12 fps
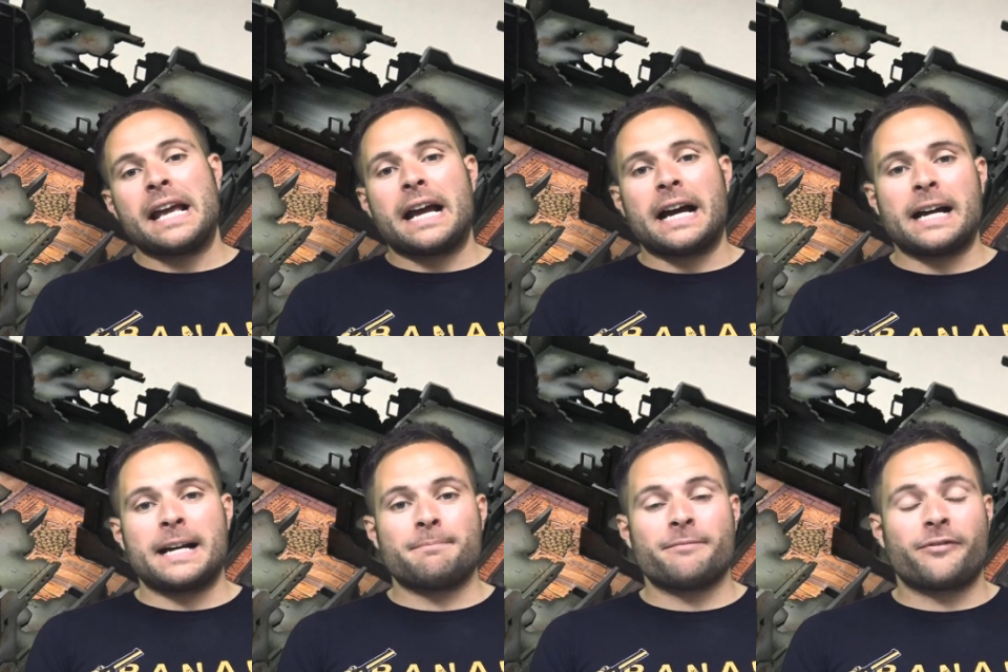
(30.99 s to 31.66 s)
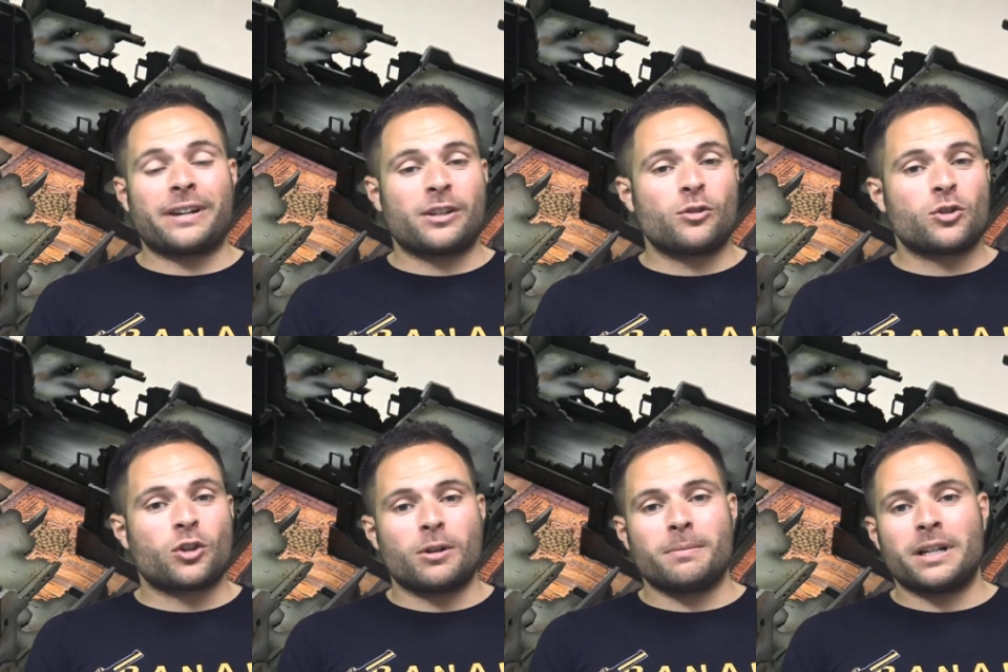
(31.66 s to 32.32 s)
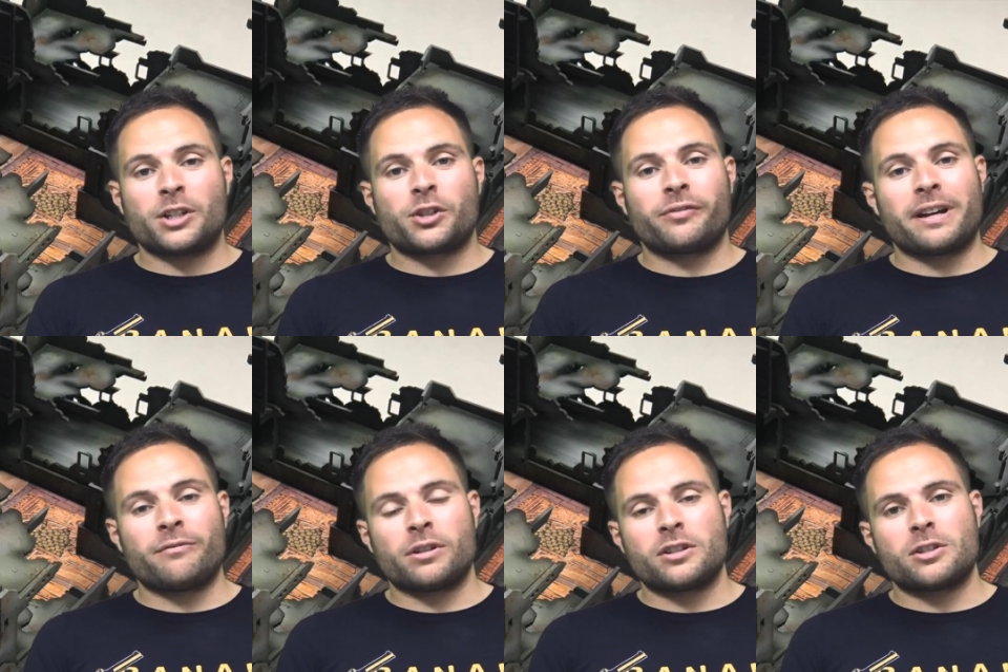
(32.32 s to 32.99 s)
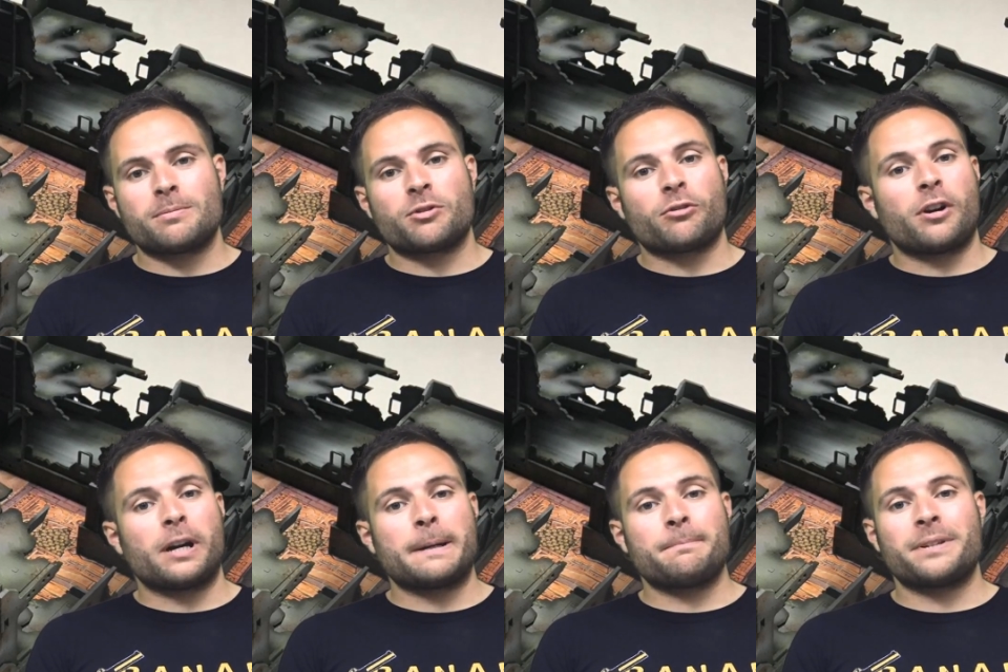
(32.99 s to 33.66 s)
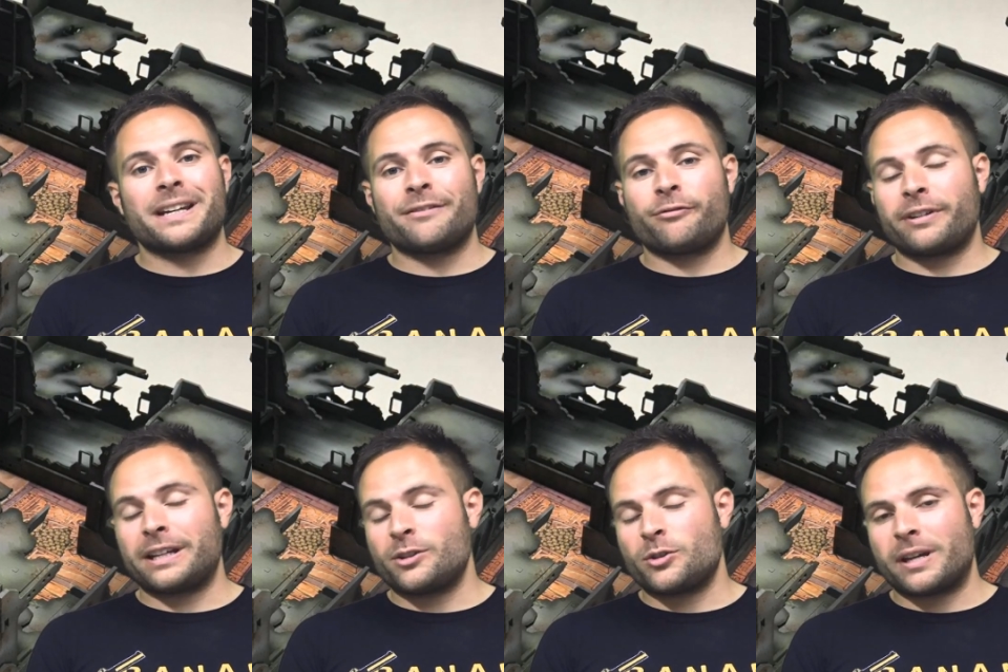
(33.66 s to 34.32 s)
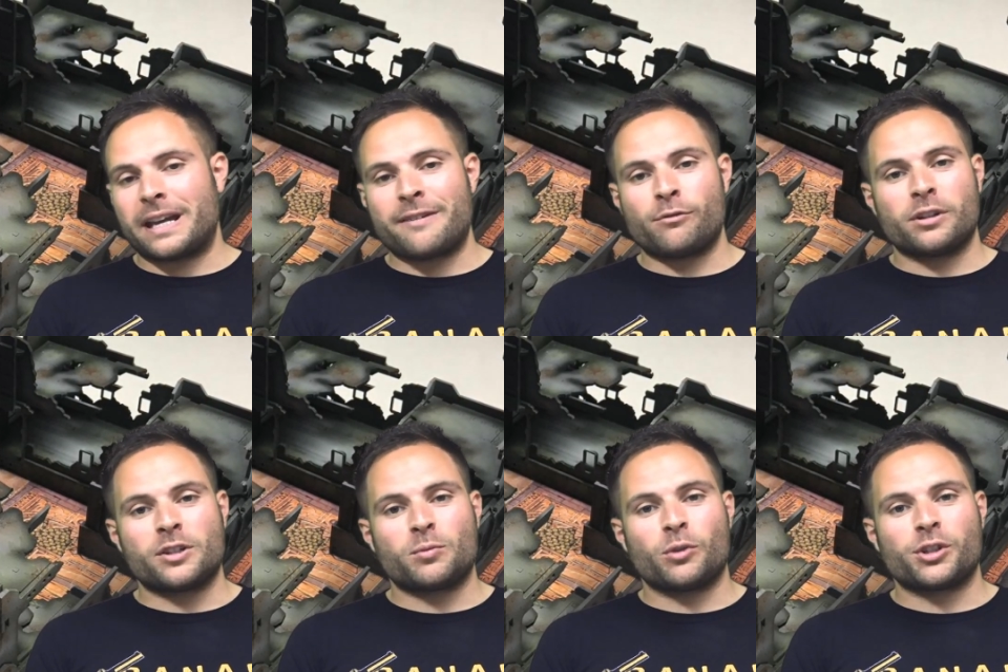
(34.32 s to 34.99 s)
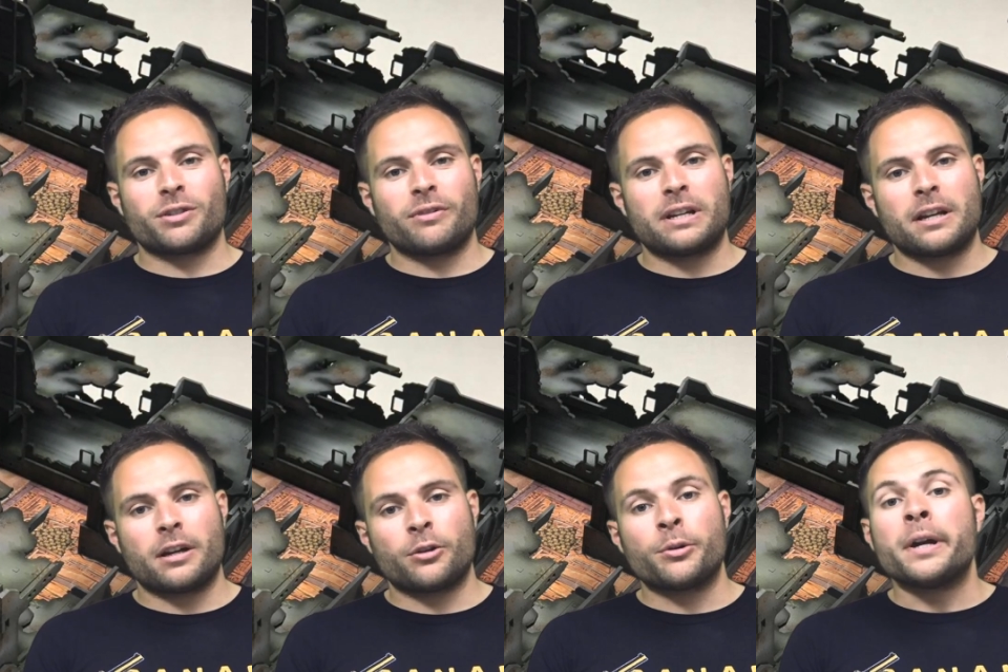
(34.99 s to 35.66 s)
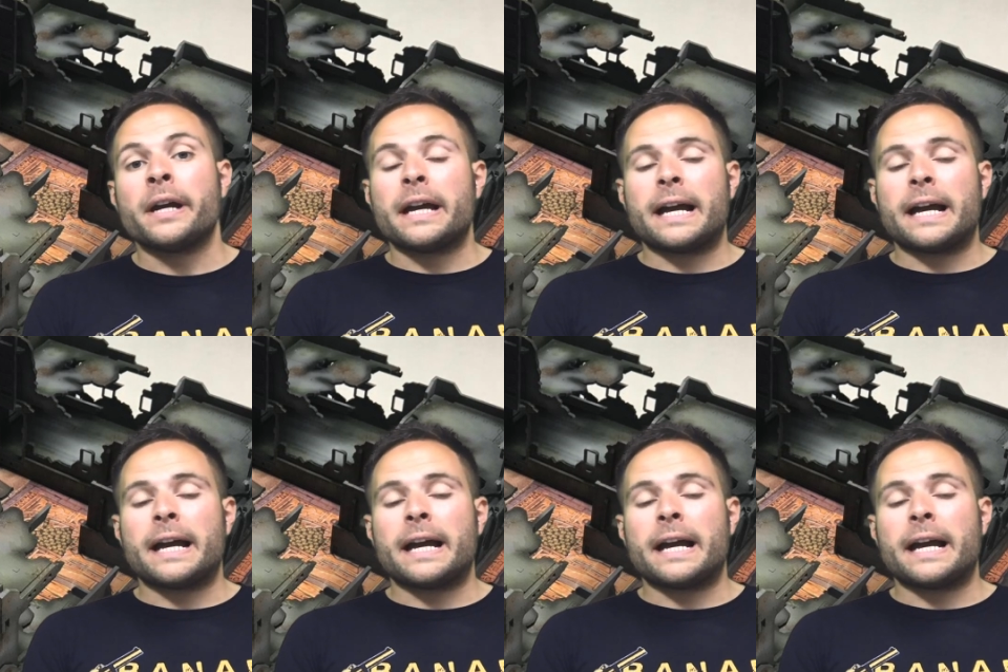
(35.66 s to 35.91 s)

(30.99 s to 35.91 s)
Thank you so much for everyone subscribed. Thank you to everyone that's watched the video.